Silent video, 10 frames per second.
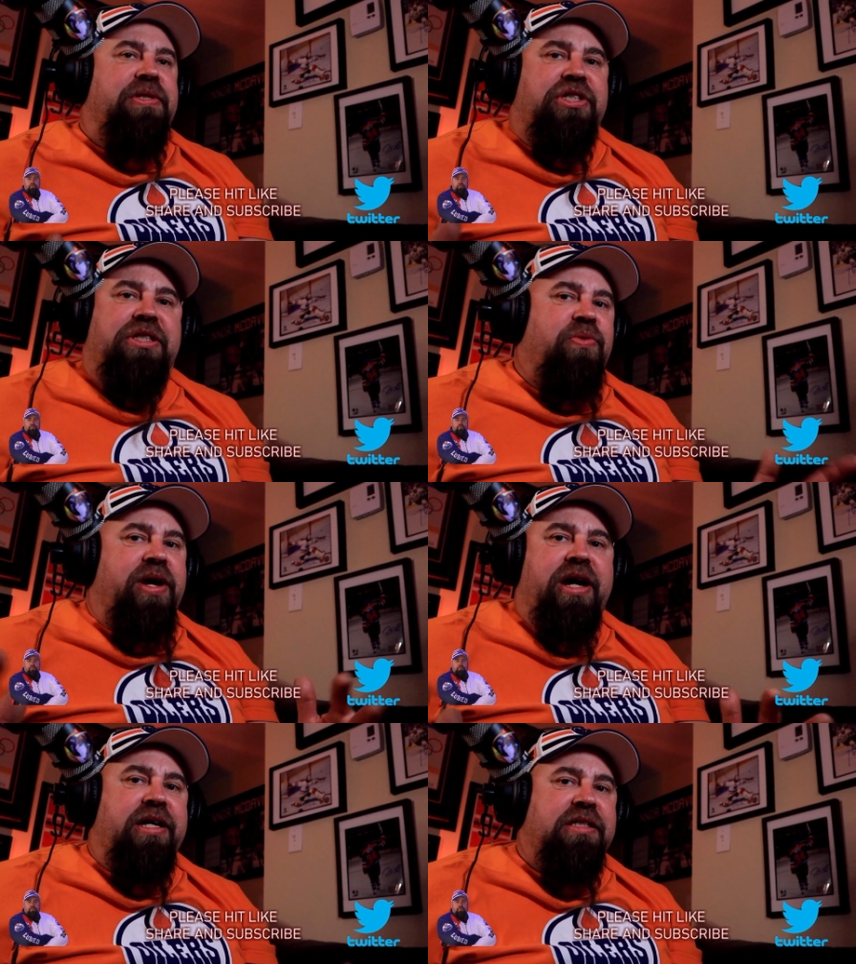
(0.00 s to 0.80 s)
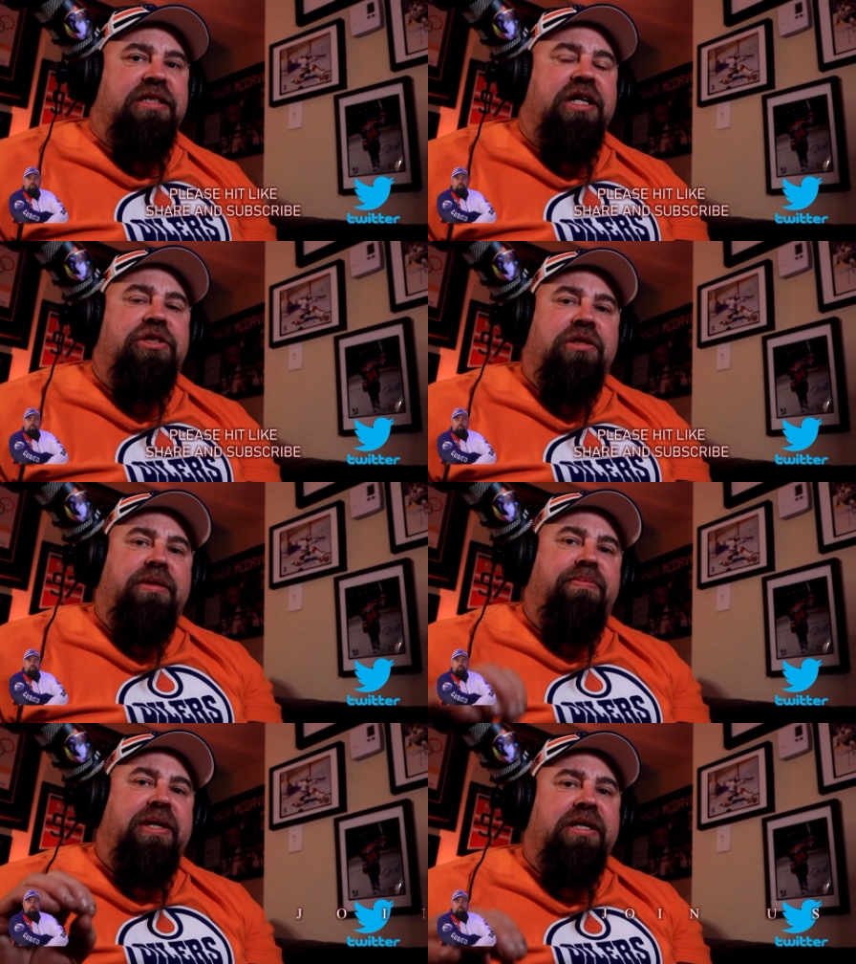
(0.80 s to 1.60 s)
It's just the way I had to schedule
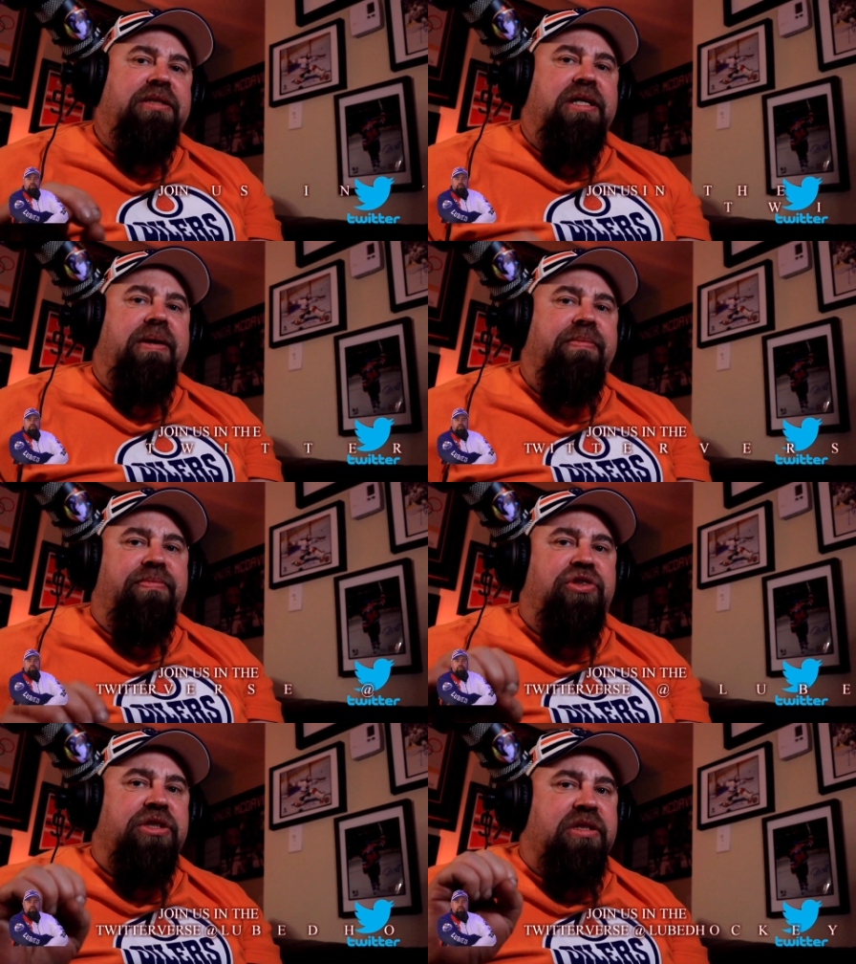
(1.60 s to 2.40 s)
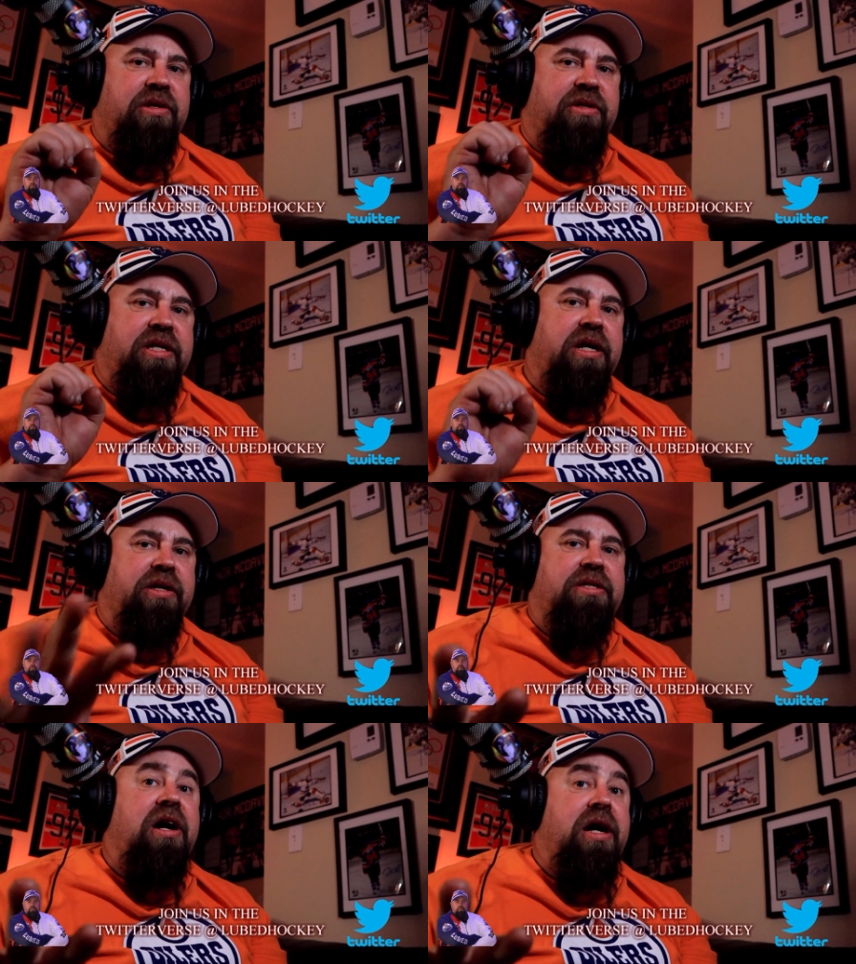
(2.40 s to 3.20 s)
it because I just did
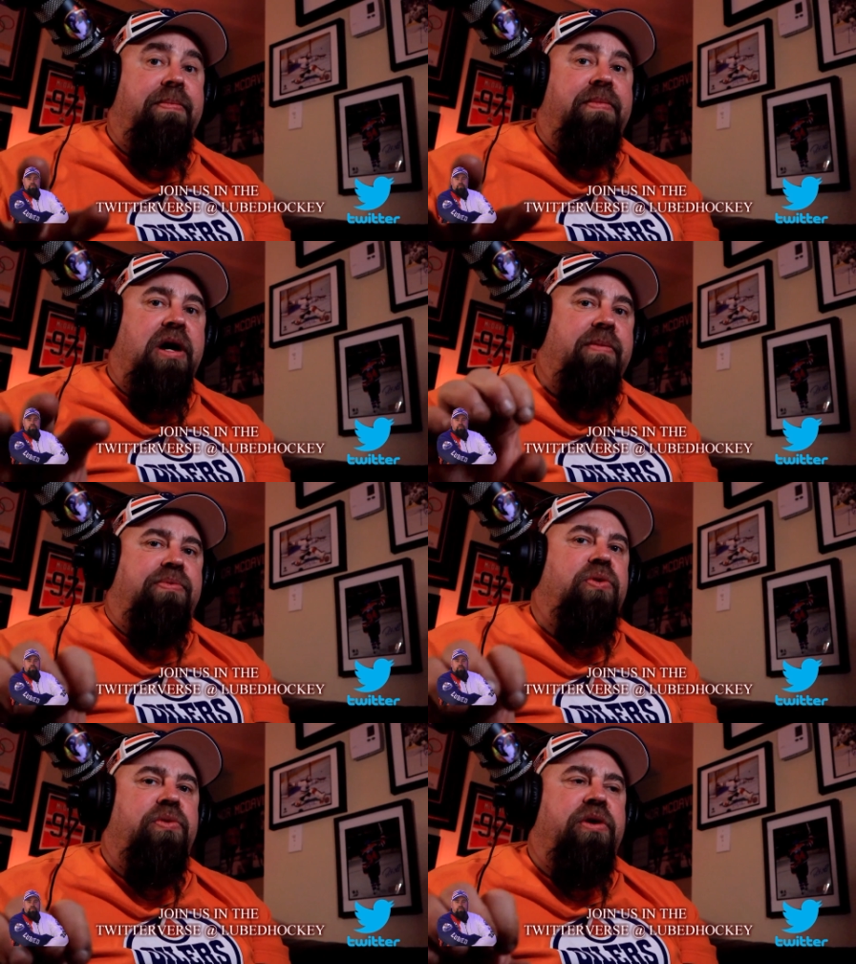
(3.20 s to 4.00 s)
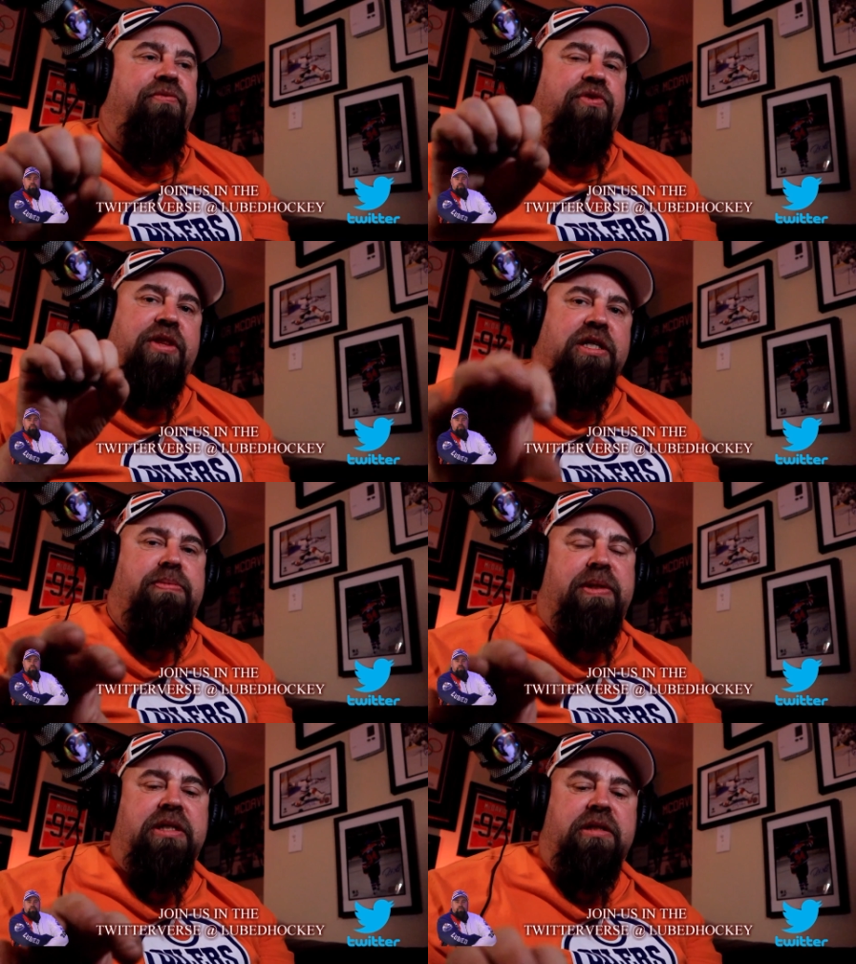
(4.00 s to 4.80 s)
a time upload for
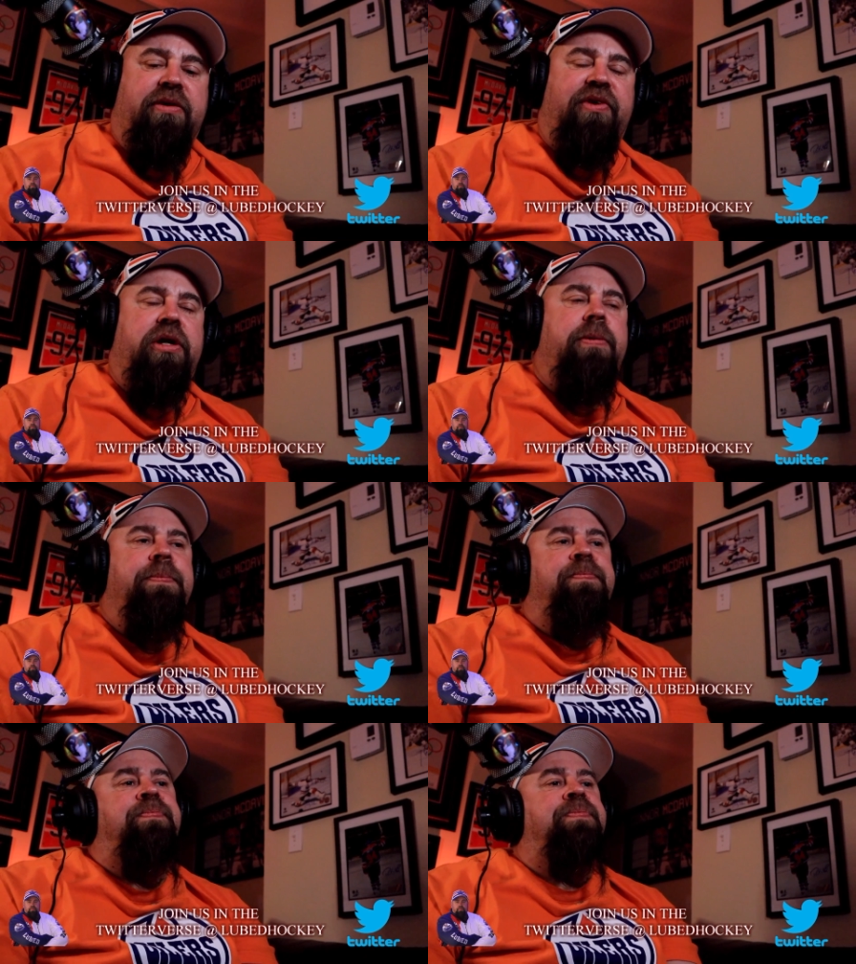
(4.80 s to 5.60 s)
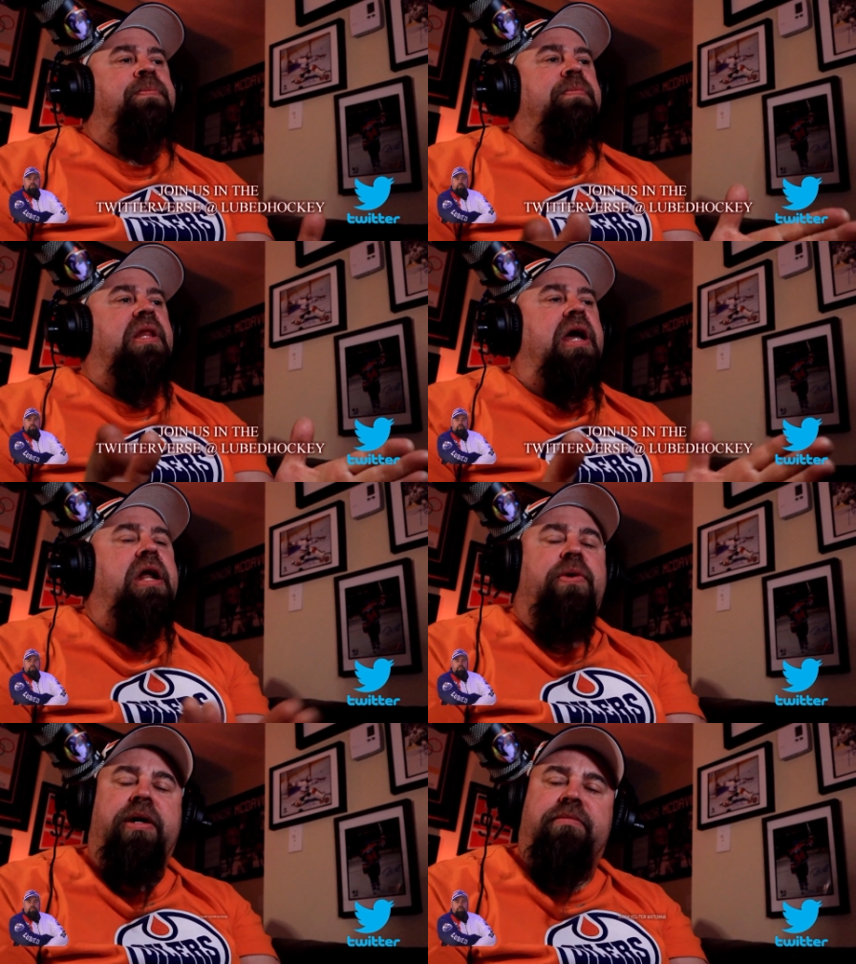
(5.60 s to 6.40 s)
this particular video.
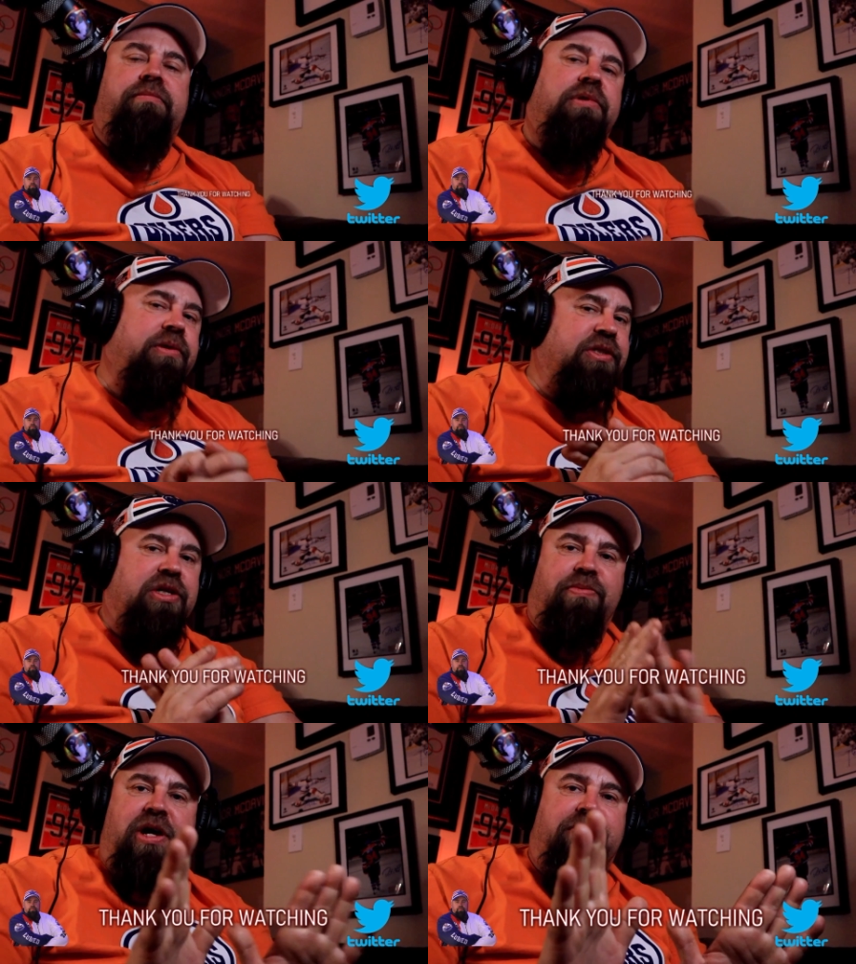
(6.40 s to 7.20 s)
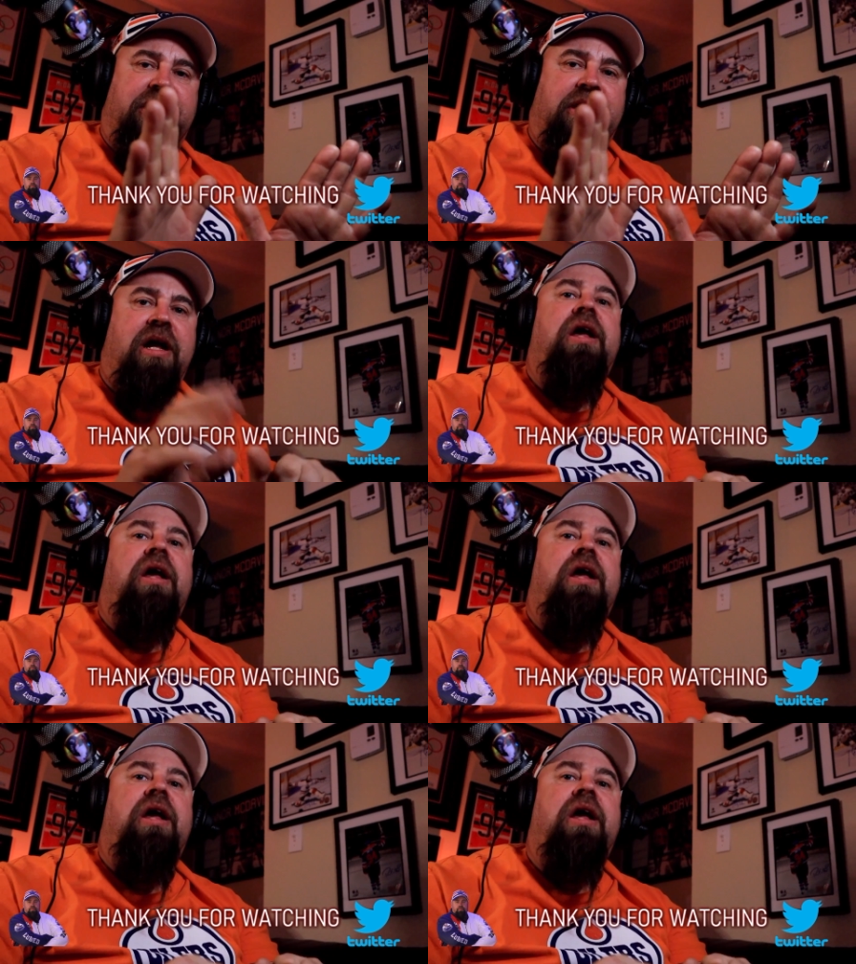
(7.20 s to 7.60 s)
Anyway, I'm going to stop rambling.